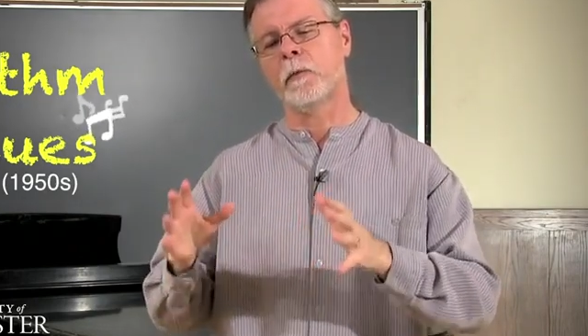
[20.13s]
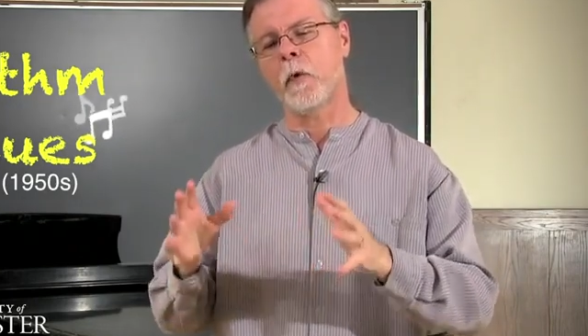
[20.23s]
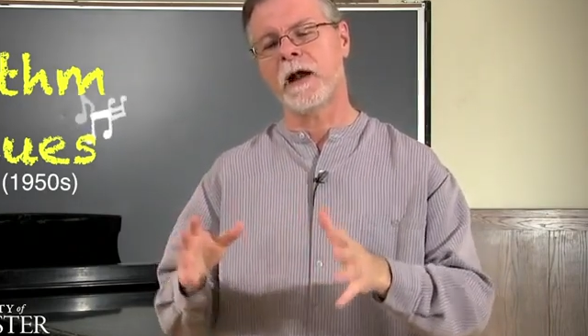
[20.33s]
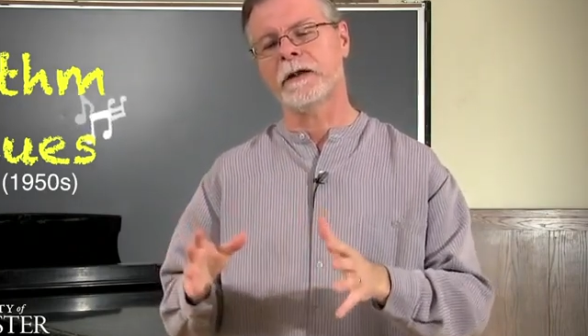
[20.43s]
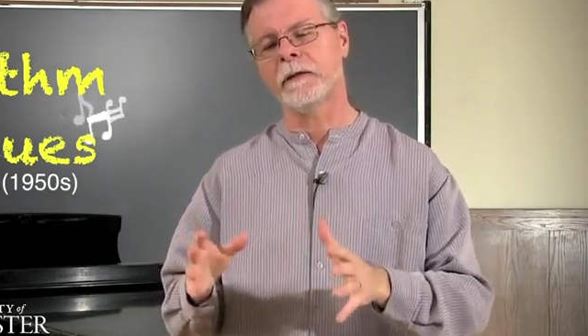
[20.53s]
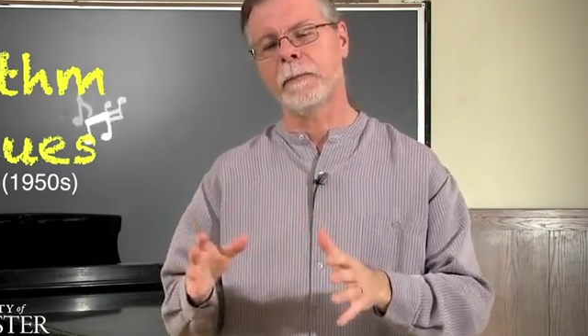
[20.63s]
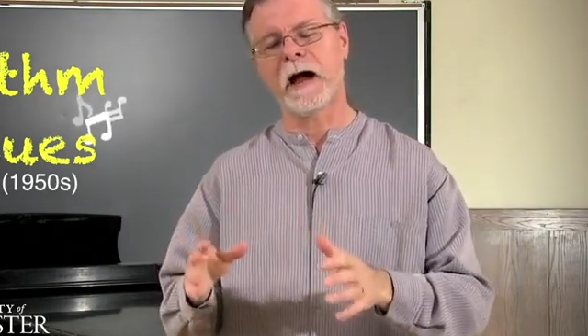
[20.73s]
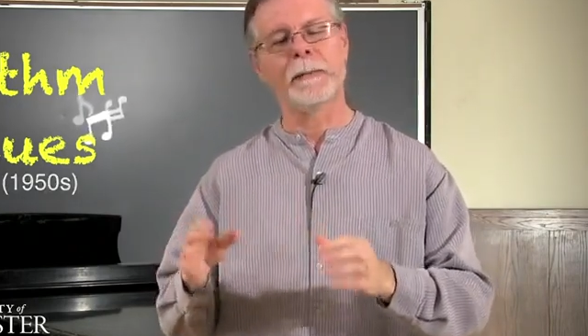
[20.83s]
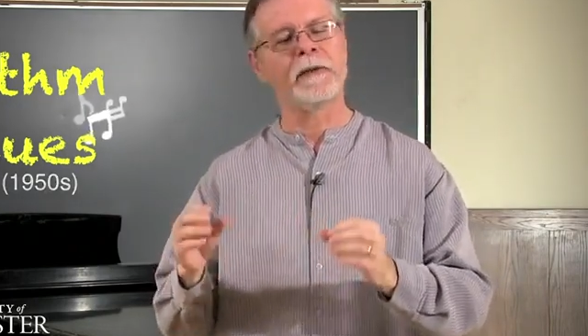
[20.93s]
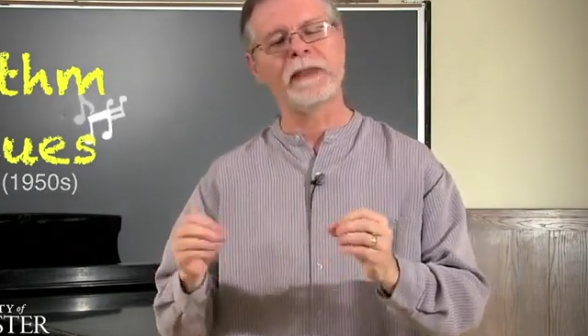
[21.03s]
wanted to
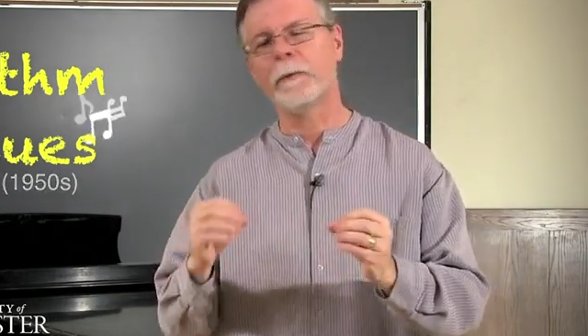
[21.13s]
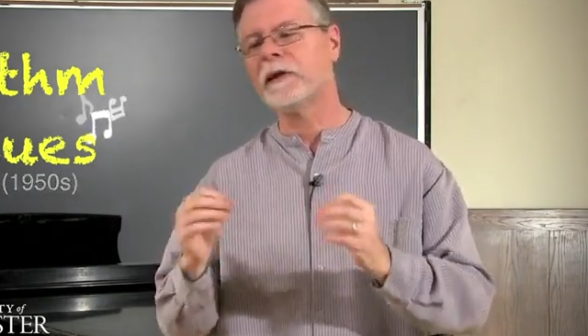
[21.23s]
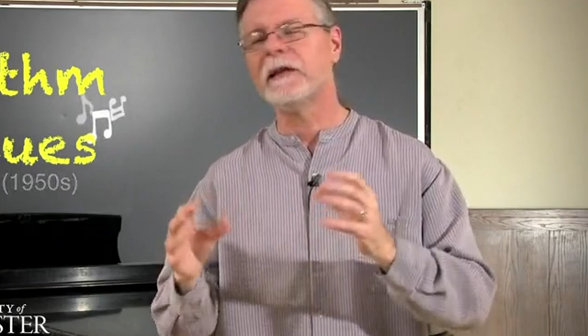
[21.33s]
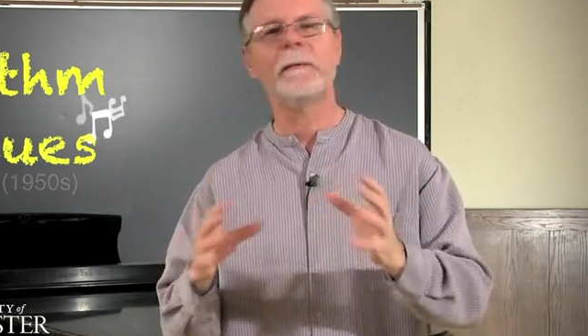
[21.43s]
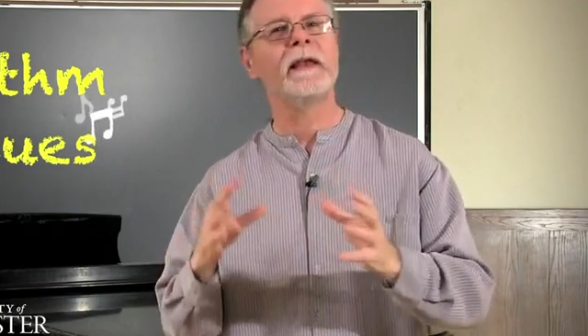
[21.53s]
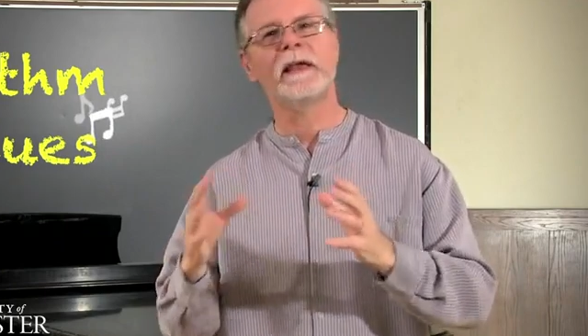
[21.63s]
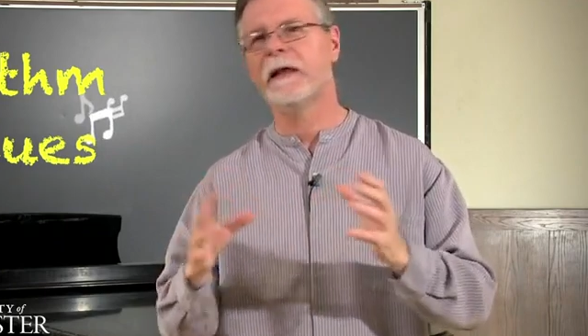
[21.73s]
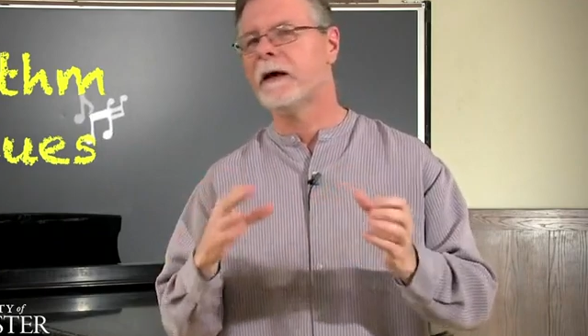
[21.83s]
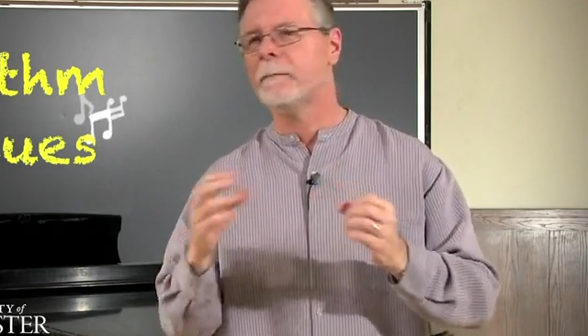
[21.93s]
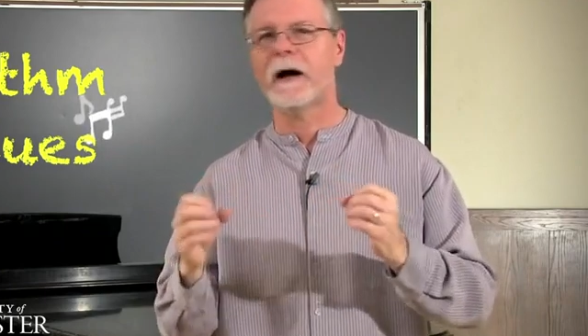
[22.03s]
buy, but they were
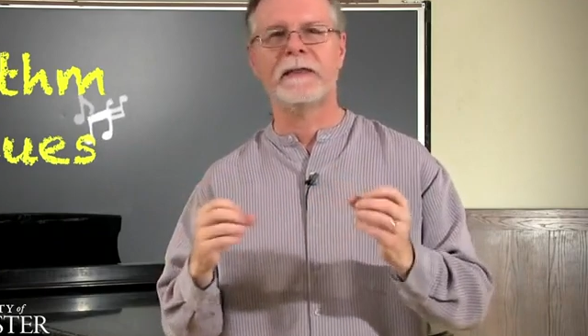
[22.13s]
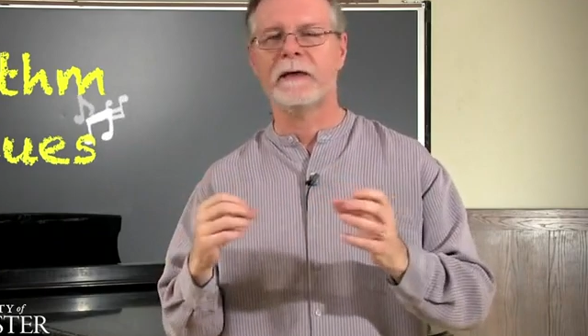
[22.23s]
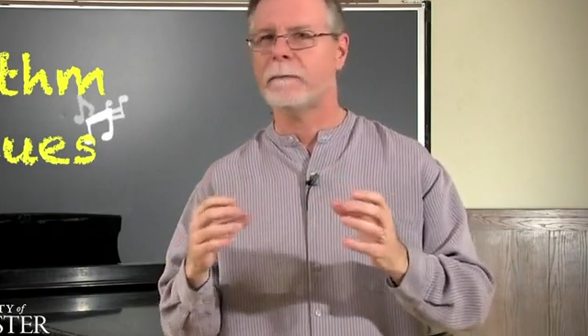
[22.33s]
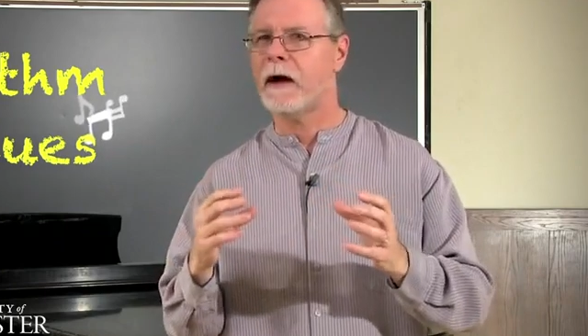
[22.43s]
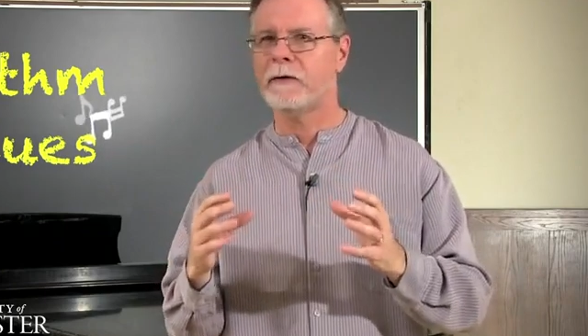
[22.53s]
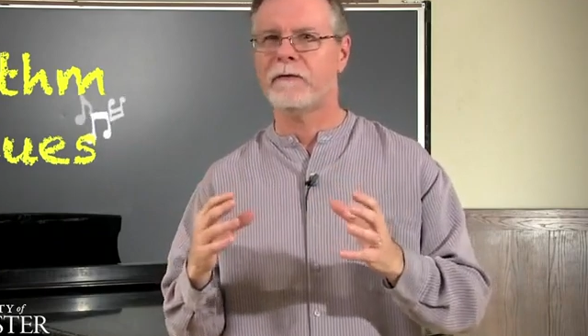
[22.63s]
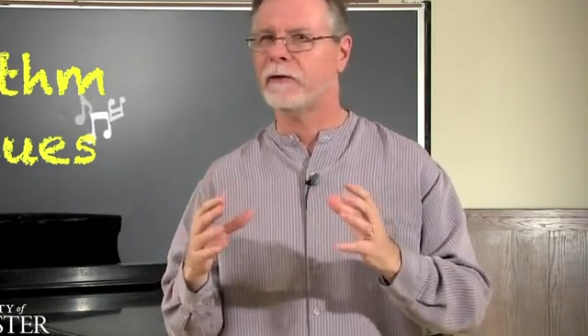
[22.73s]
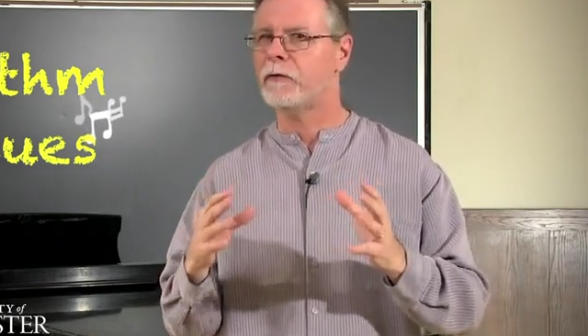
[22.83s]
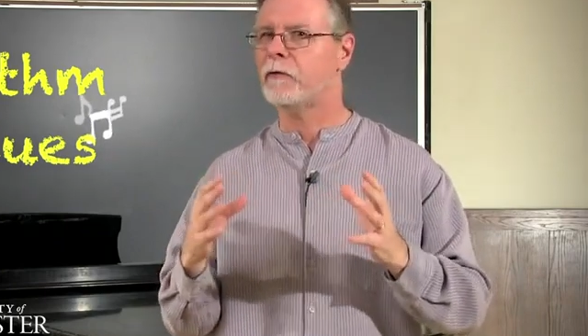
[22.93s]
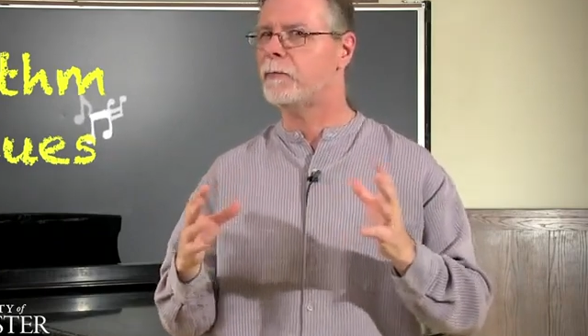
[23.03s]
limited by the amount of
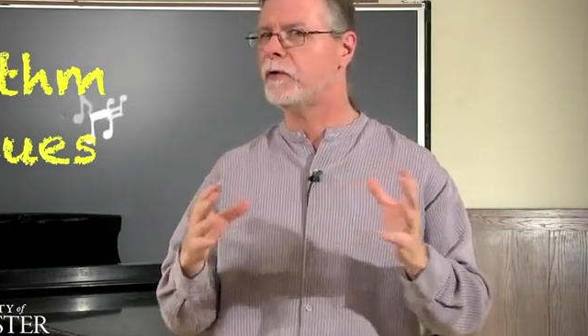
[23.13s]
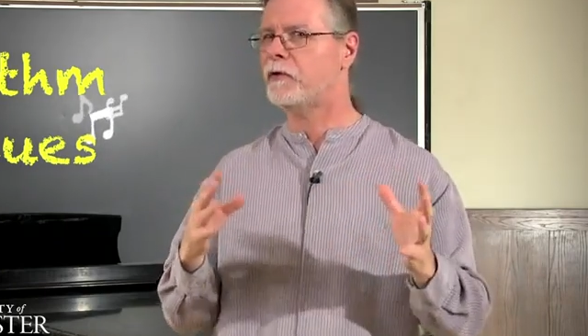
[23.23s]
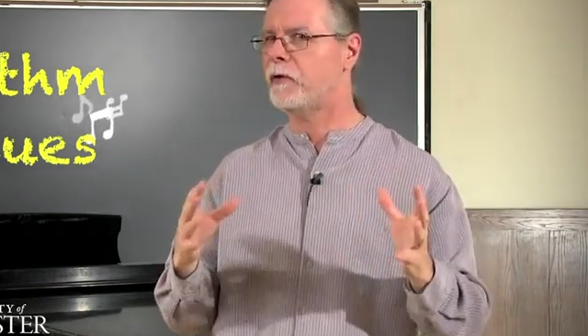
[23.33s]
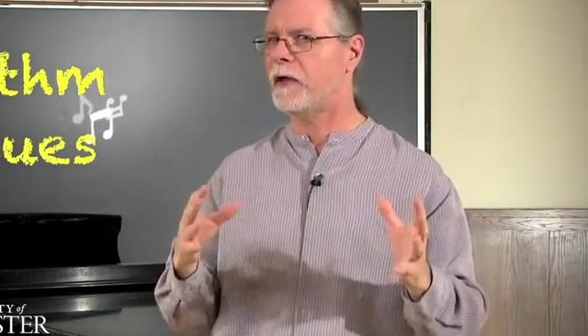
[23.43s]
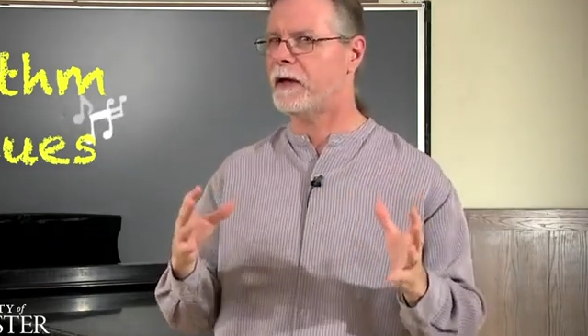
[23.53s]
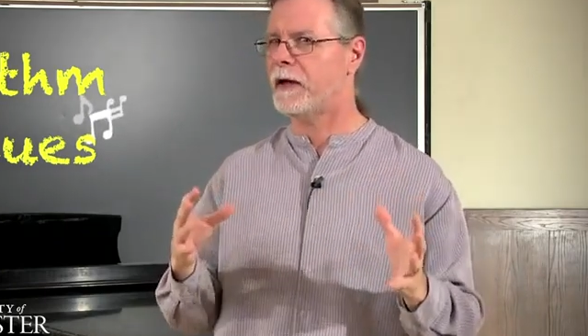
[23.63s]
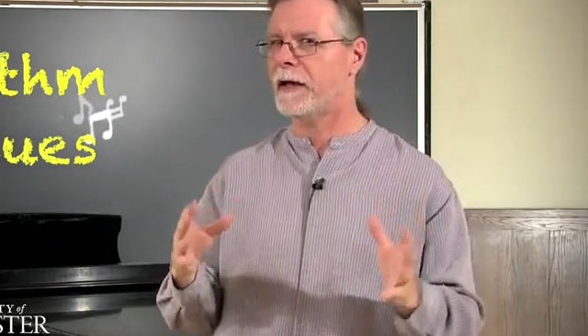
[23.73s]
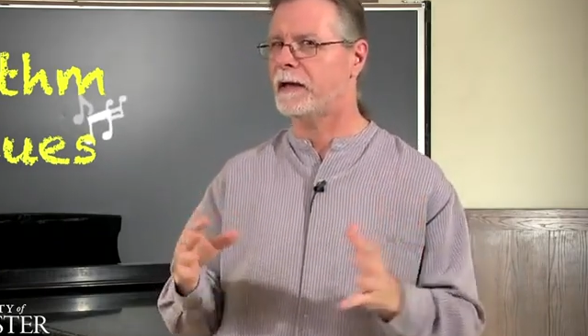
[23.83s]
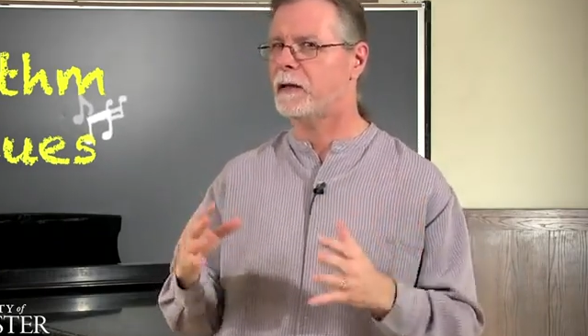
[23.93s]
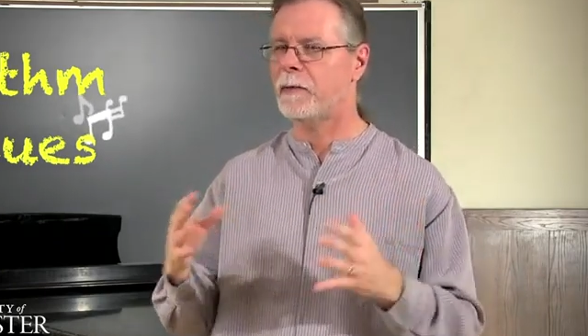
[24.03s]
distribution they could get,